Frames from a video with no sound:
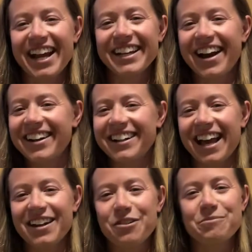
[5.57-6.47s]
at Art
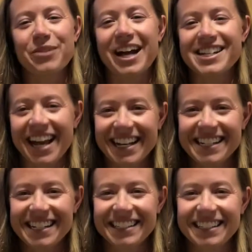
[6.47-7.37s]
at Home
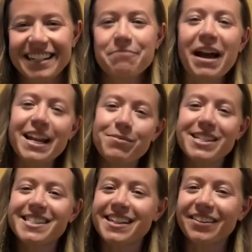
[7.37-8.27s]
project. My name
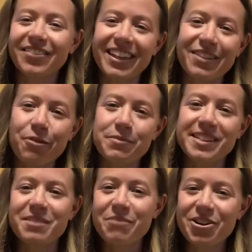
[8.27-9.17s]
is Sylvie from
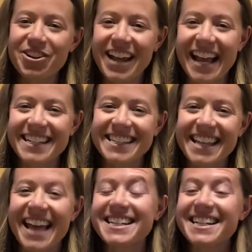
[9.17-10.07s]
Steamboat Creates,
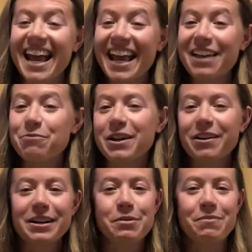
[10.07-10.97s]
and today we are
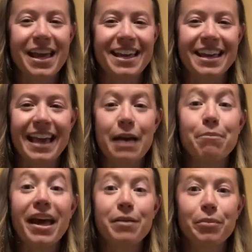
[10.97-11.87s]
going to be making a
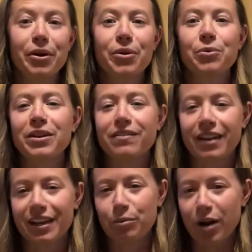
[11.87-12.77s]
paper
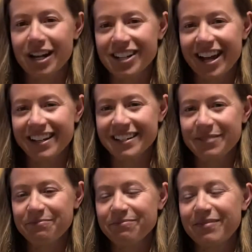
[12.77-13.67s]
weaving project.
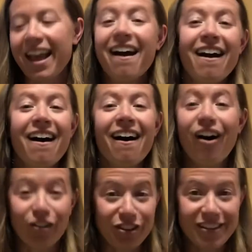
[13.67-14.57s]

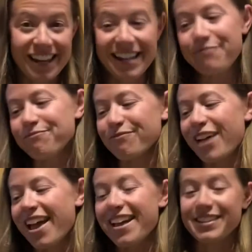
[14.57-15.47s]
All you need
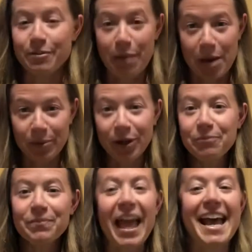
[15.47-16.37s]
is some
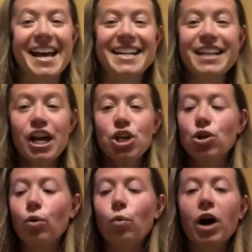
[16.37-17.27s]
paper, and
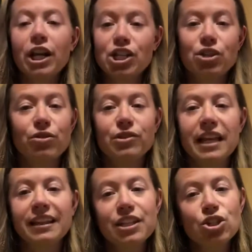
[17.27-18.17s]
you'll want to choose
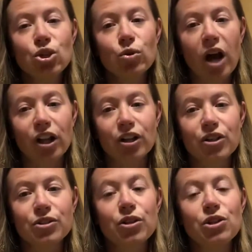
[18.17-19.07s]
at least two
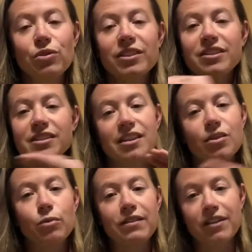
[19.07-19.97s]
colors so that you can see
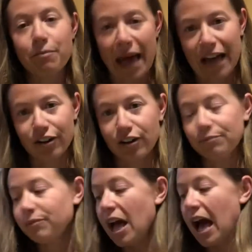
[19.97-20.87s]
the weaving
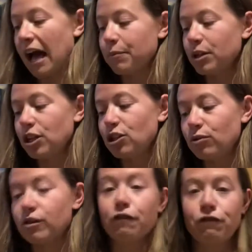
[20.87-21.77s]
pattern. I'm going to
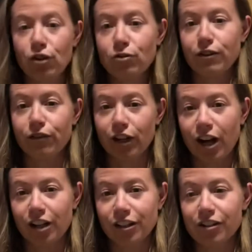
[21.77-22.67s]
use a few different
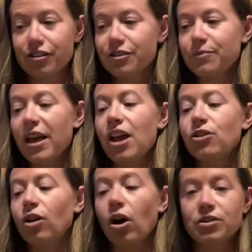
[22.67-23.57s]
colors.
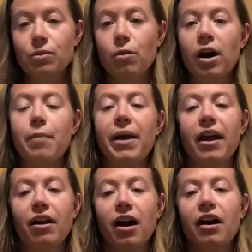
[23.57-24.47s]
You'll also want a
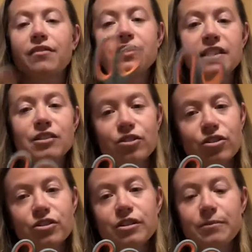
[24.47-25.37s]
pair of
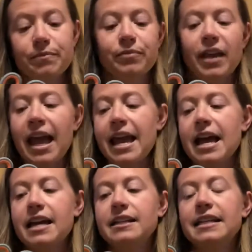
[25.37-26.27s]
scissors
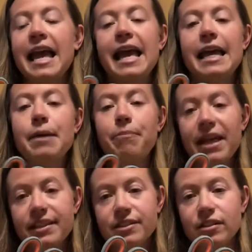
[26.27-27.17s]
and a
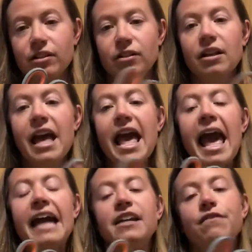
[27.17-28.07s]
pencil,
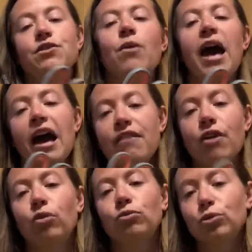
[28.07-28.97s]
and if you have
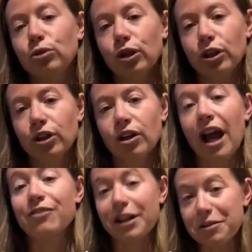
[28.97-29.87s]
a ruler,
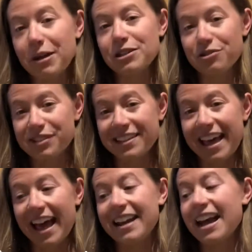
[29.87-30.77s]
I recommend using that.